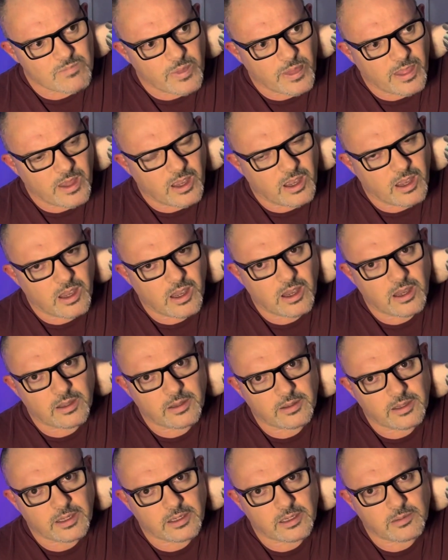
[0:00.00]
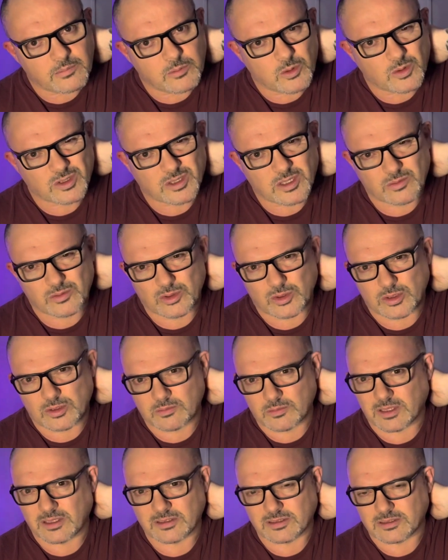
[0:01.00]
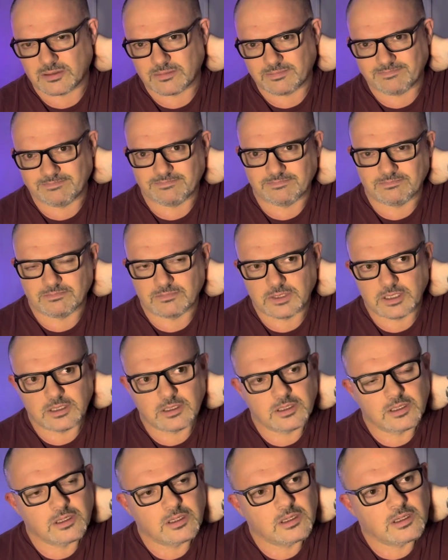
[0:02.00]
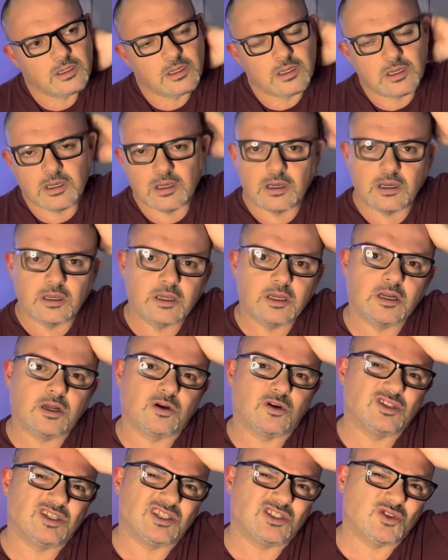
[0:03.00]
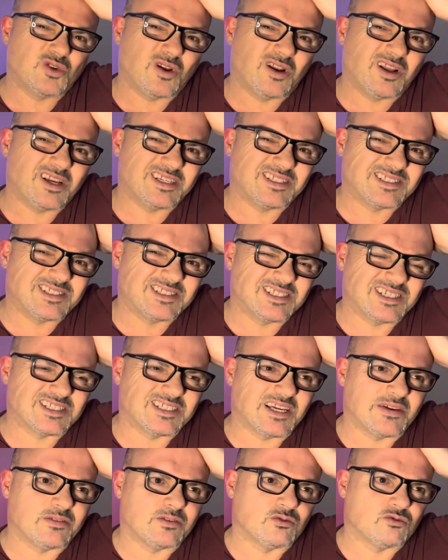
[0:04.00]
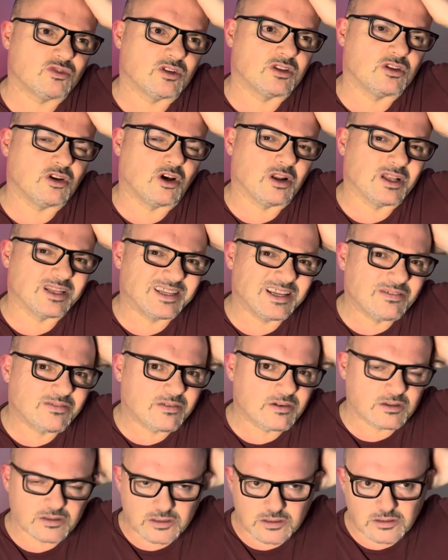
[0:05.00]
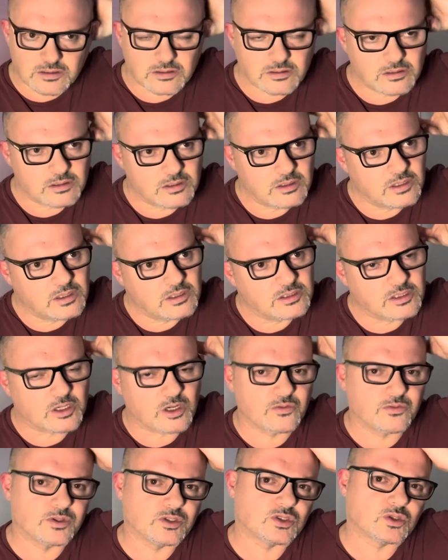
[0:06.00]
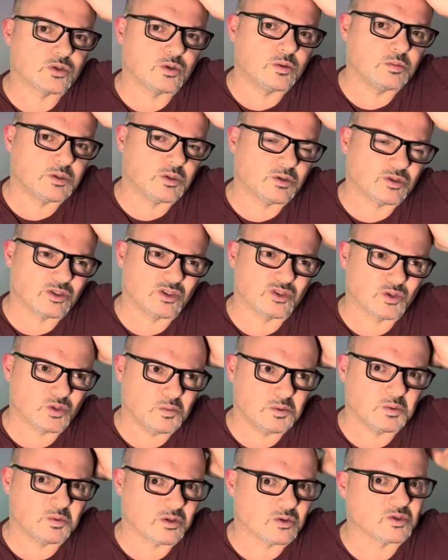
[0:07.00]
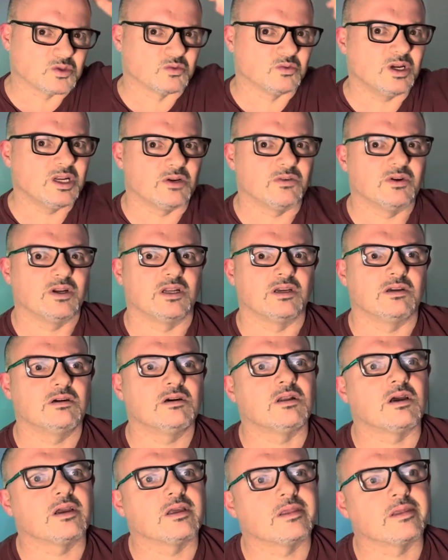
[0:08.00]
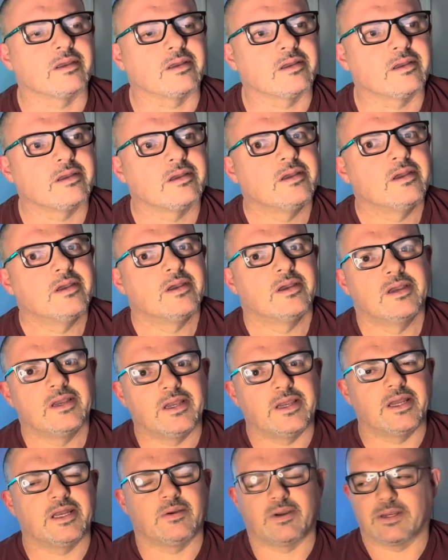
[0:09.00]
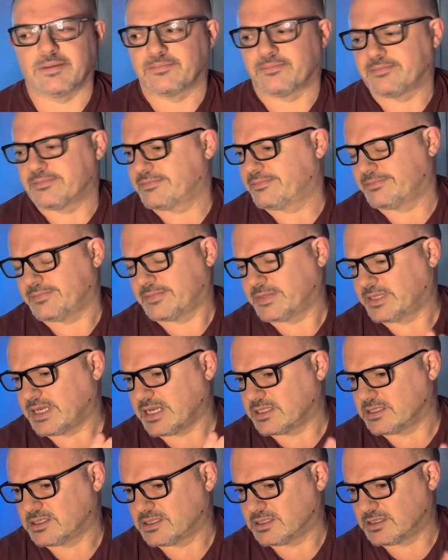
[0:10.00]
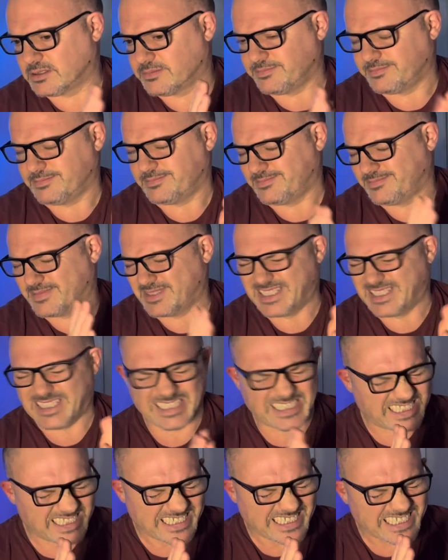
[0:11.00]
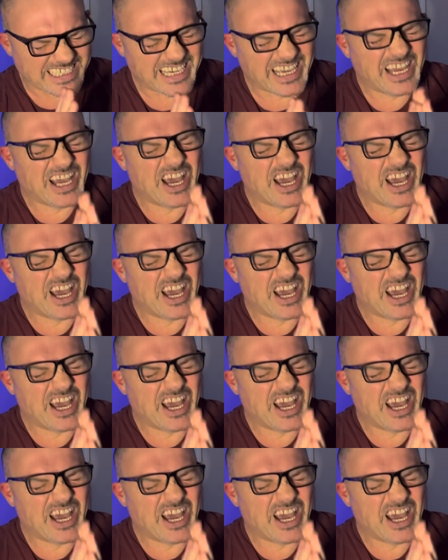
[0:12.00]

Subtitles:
yeah, and I'm also torn whether to, you know, because it's sort of like $600-700 difference to go for the sculptor, because the sculptor one looks really good, I think. Anyway, that's me to think.